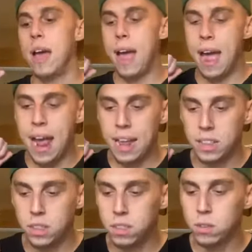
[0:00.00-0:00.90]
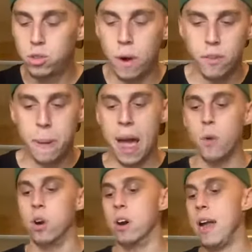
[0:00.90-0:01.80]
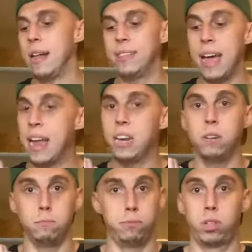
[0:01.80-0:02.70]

and Trevor Bauer and then